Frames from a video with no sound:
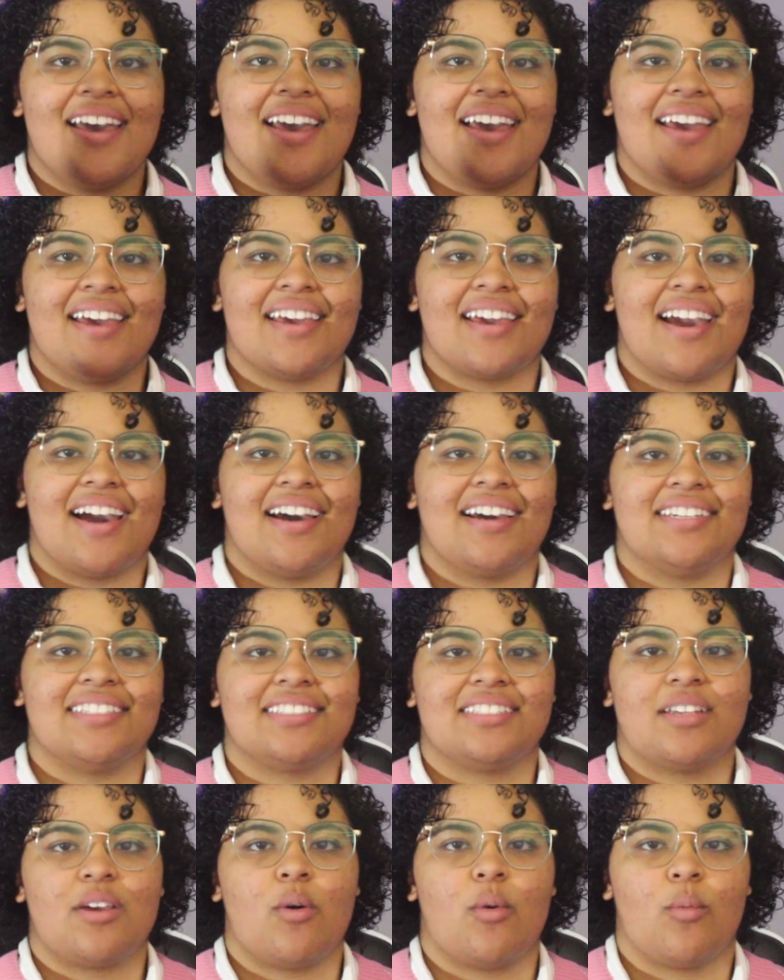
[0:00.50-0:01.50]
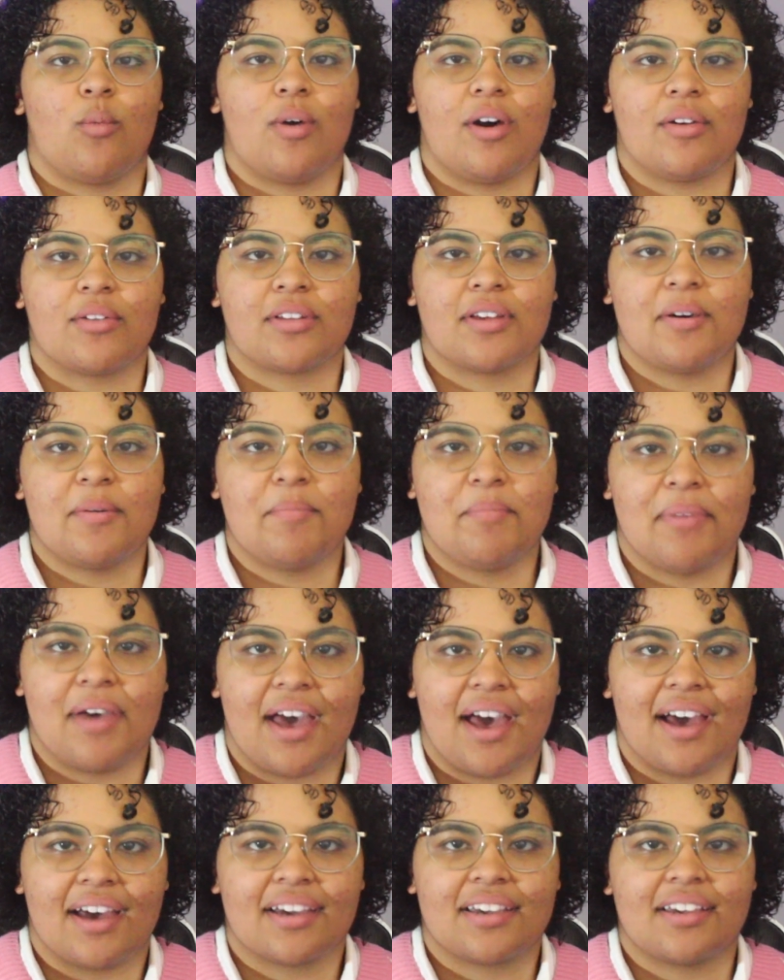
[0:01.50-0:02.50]
Hey guys, welcome
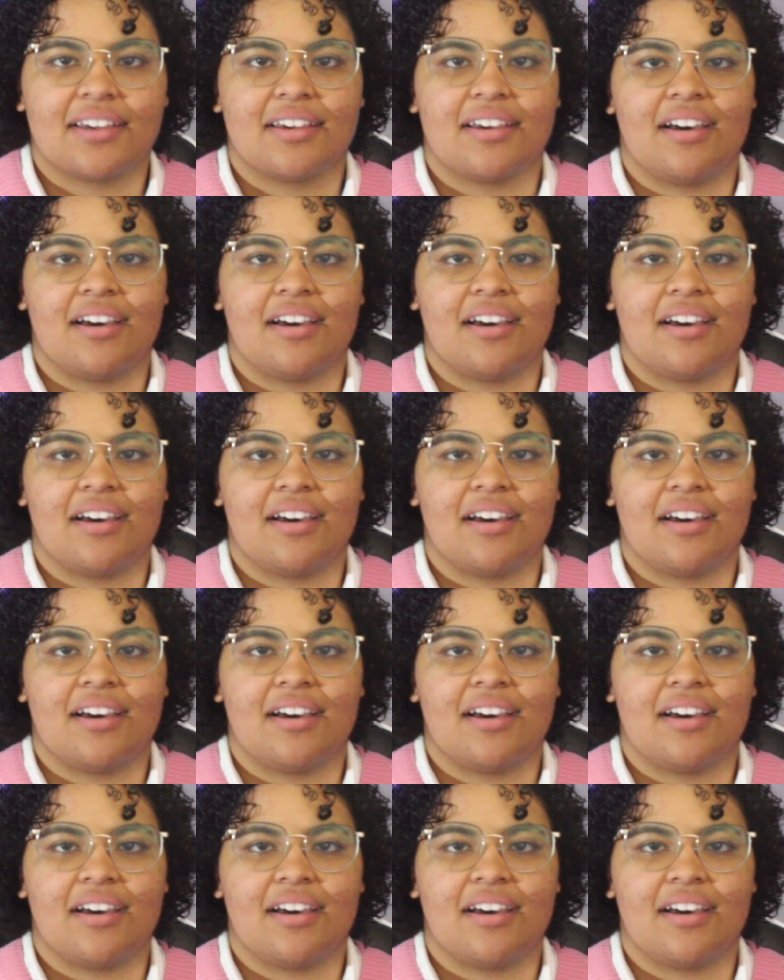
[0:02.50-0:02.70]
back.